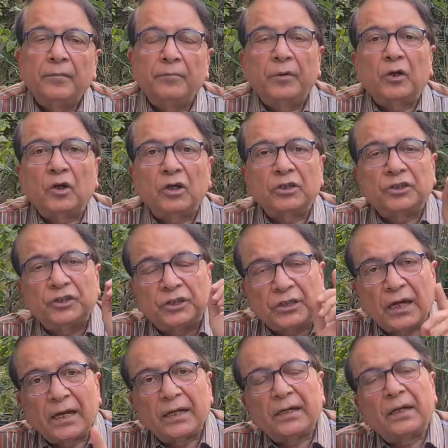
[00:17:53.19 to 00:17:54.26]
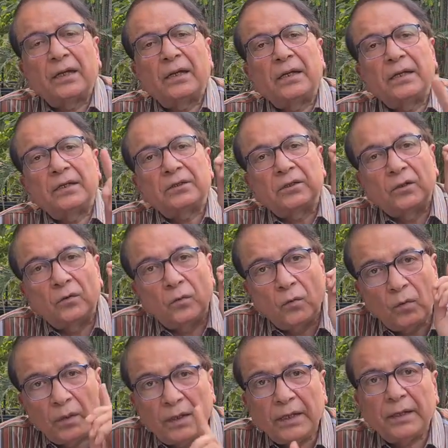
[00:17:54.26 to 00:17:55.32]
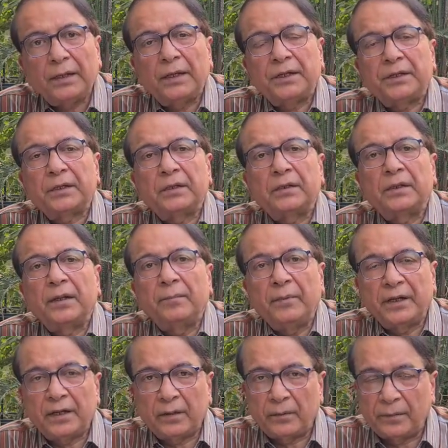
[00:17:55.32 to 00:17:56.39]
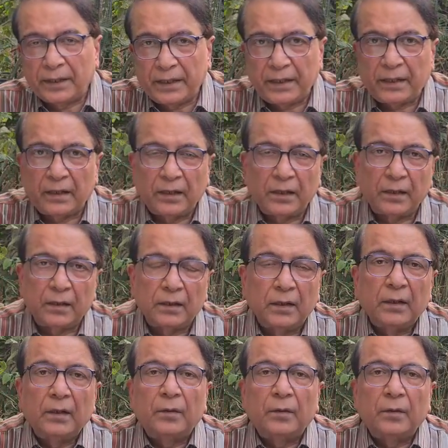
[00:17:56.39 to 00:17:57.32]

because China is the only nation, they made it very clear,